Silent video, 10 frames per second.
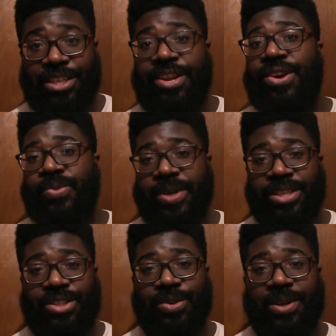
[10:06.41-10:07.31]
He knows what
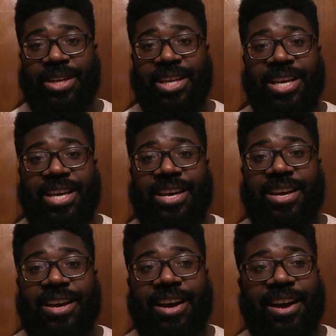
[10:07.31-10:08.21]
he's doing,
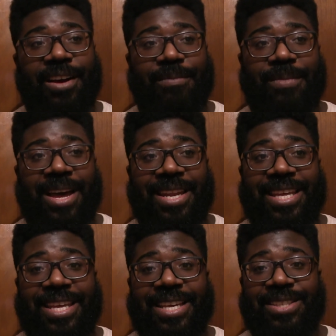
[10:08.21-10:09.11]
and
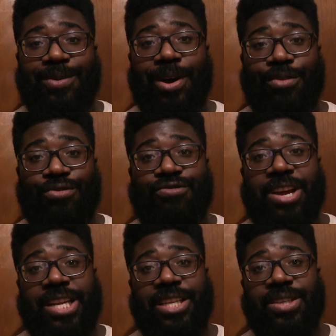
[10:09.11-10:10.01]
he's the one we
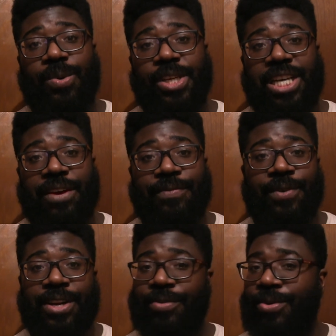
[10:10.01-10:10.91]
really need to watch out
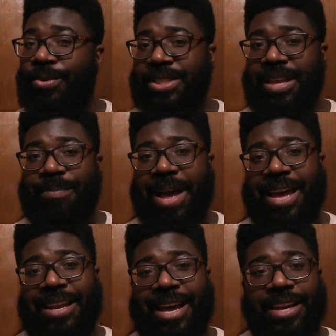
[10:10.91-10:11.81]
for. And of course, their
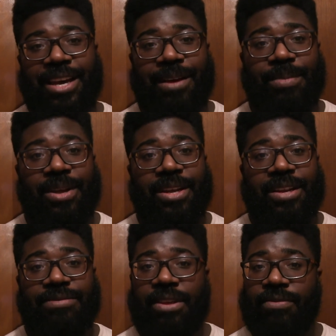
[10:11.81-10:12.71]
batting lineup.
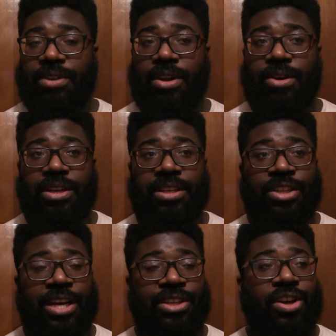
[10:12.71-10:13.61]
They've still, at
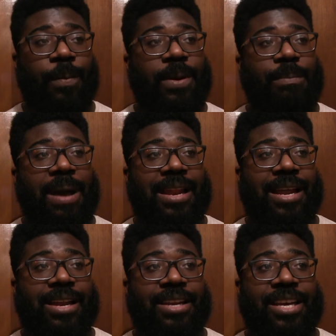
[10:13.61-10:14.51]
the top of the batting
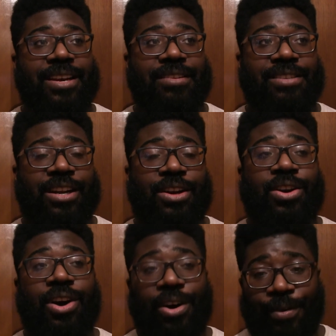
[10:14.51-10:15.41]
lineup, there's a
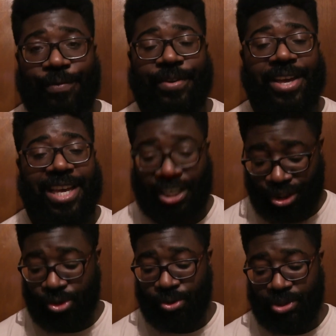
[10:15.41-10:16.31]
lot of
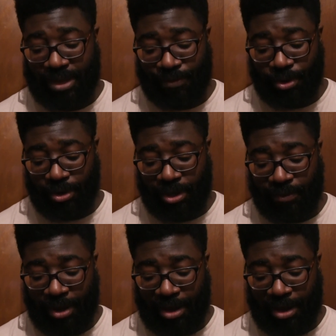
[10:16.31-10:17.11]
issues they've got.